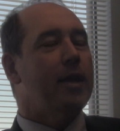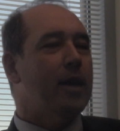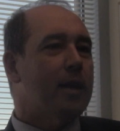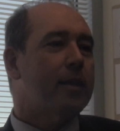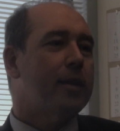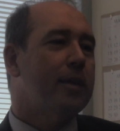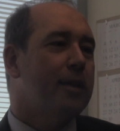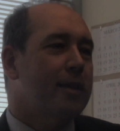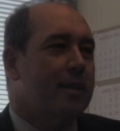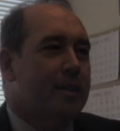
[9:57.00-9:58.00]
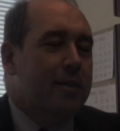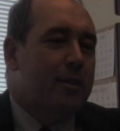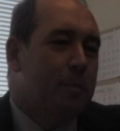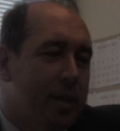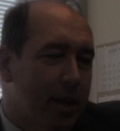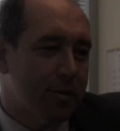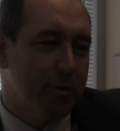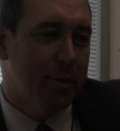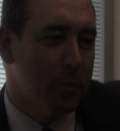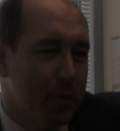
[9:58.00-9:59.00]
Yeah, it to me, it
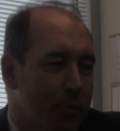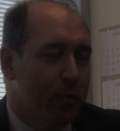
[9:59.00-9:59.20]
was